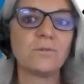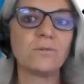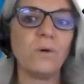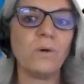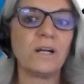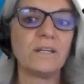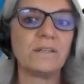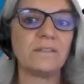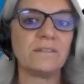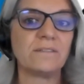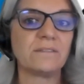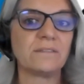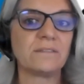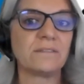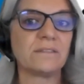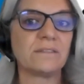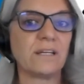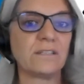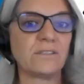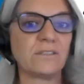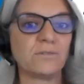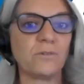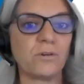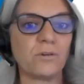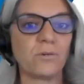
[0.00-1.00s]
One is
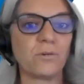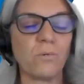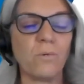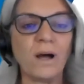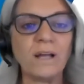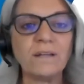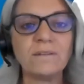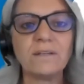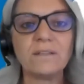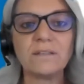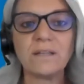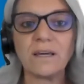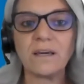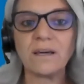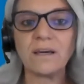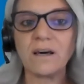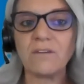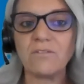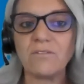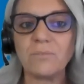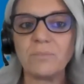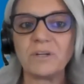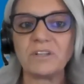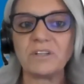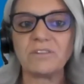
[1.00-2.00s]
task for one that I
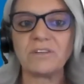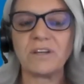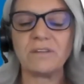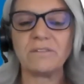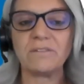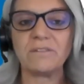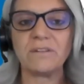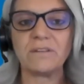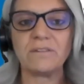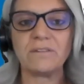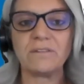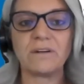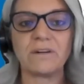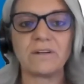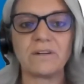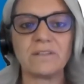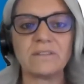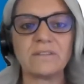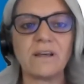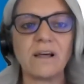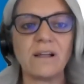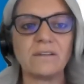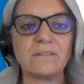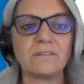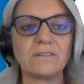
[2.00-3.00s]
have presented the
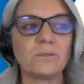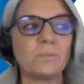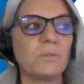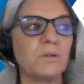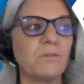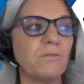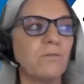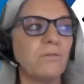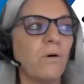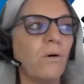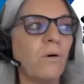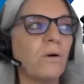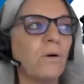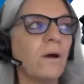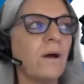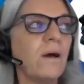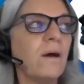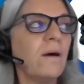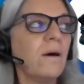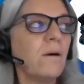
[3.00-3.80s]
results before,